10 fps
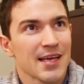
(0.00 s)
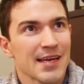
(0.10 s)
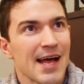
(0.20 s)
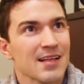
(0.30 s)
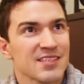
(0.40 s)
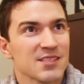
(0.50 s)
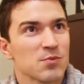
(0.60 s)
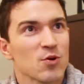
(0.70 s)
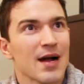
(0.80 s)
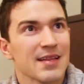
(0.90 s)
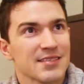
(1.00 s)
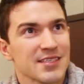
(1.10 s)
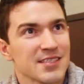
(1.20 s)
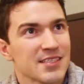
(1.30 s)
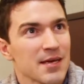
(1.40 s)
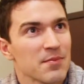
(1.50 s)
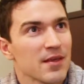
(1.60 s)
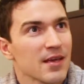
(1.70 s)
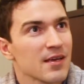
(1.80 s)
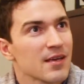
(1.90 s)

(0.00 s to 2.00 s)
like analysis sure, paralysis like, type thing?